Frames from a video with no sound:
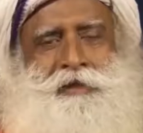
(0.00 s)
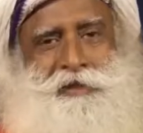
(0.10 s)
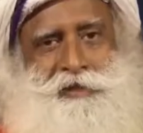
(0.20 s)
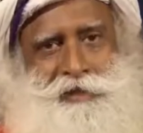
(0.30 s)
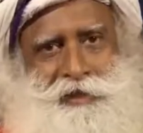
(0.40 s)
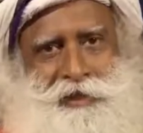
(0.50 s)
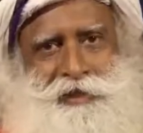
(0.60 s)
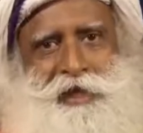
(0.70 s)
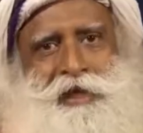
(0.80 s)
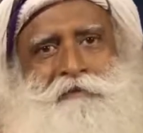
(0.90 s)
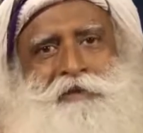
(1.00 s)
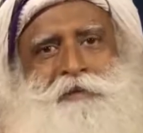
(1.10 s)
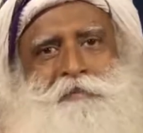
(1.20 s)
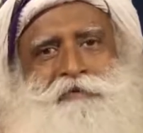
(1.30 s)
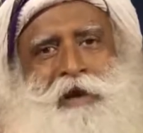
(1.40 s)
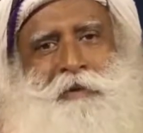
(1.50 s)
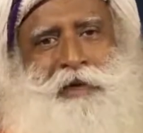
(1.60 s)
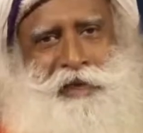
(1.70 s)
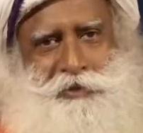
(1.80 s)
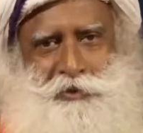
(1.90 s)
This is a thing that every
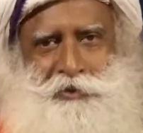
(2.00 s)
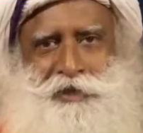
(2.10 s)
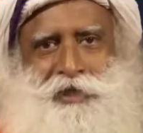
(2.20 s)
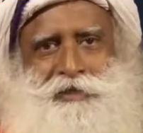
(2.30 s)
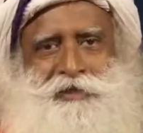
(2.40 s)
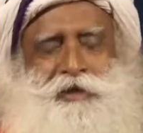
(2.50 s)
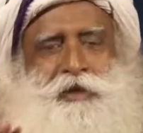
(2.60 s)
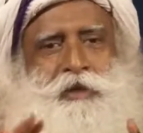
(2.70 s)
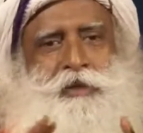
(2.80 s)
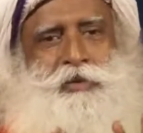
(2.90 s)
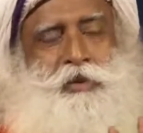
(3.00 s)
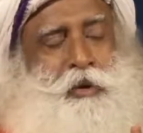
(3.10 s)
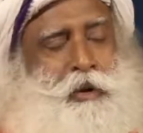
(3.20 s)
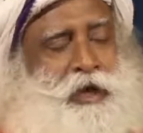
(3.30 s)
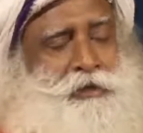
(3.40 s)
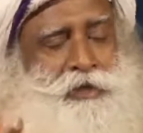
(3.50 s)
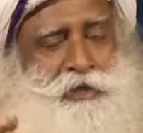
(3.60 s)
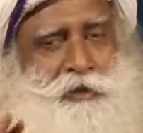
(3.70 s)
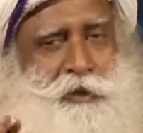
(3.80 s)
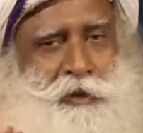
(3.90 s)
family has to change. So I
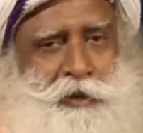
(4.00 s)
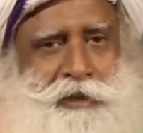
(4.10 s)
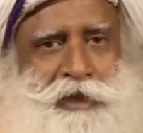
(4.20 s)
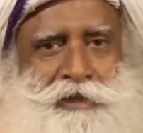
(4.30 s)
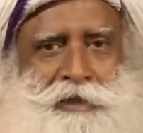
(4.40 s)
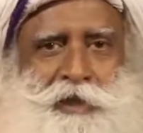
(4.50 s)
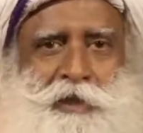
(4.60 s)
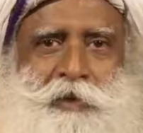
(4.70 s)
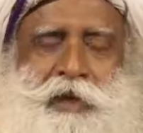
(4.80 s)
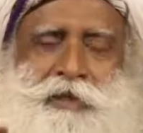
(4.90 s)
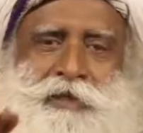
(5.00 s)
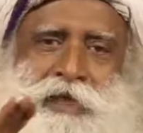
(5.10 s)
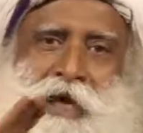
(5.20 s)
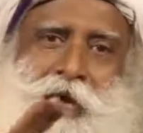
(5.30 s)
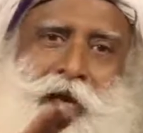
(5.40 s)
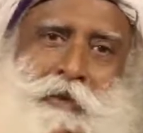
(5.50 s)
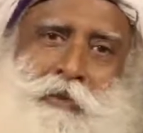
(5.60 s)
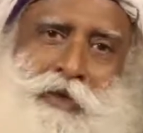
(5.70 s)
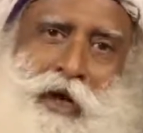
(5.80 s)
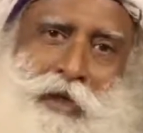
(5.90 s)
said, no, that's not the way it is. I had
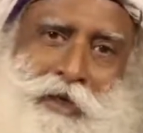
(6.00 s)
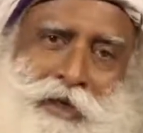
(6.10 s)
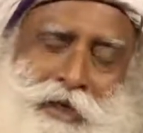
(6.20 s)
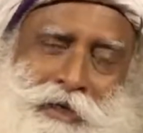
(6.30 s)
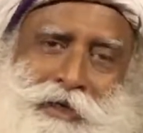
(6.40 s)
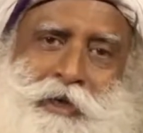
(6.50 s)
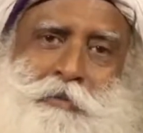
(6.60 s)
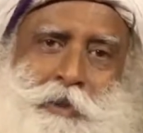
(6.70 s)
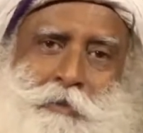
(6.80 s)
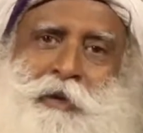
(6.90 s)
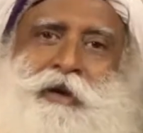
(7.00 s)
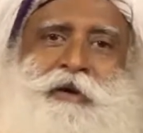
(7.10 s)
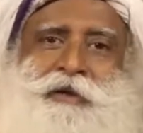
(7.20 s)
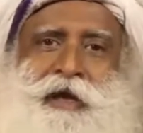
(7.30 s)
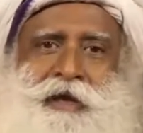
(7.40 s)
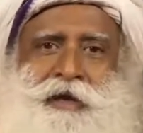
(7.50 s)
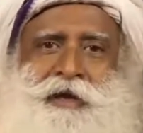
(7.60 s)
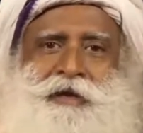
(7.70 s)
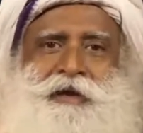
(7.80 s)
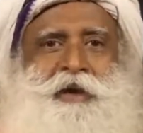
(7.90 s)
about 110 people on that
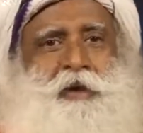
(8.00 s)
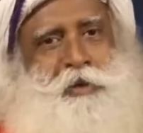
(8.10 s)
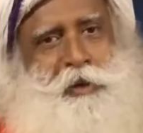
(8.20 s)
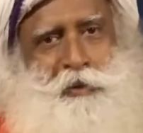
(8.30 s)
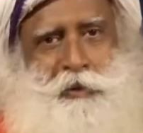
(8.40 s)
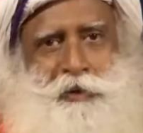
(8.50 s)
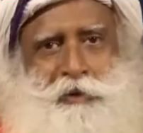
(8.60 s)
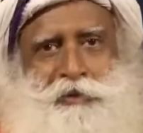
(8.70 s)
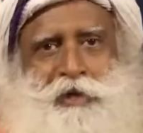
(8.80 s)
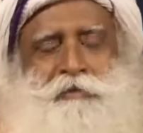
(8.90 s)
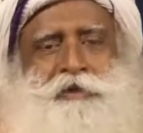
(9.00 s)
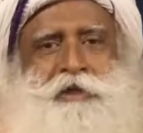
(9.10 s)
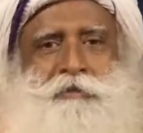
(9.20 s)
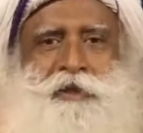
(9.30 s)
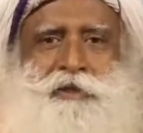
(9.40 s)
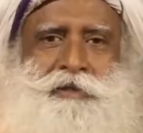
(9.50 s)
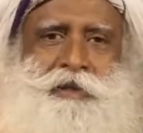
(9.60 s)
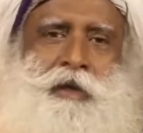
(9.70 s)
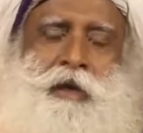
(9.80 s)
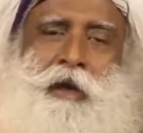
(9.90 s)
day who are going through some treatments.
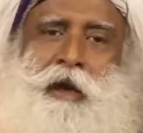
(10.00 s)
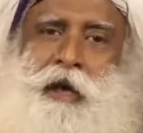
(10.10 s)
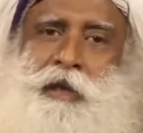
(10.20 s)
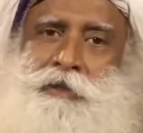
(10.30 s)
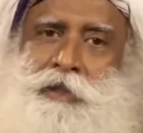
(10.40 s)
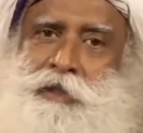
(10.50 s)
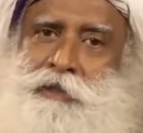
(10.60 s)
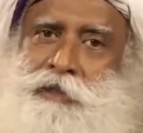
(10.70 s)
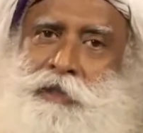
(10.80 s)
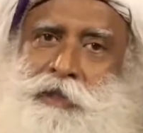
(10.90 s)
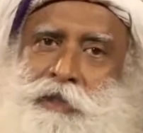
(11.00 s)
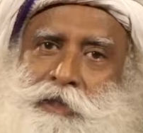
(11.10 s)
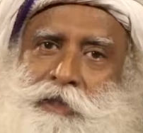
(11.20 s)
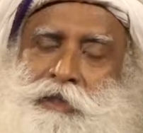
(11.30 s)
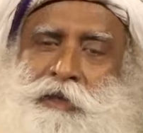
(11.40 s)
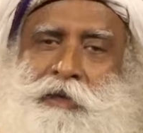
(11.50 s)
I said, see,